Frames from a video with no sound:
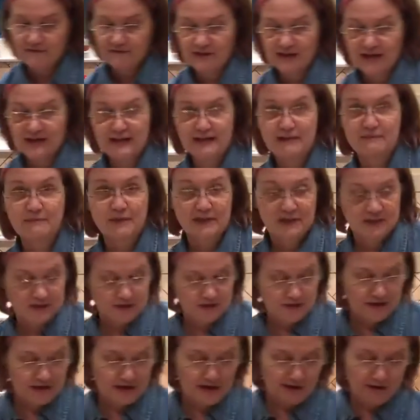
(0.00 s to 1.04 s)
Hand
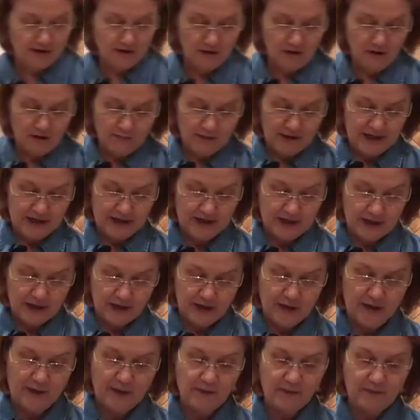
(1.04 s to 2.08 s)
mixer here all ready to
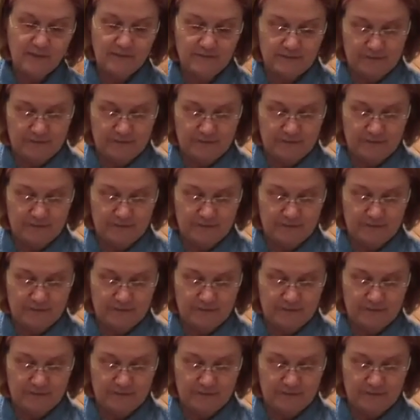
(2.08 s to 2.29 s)
go.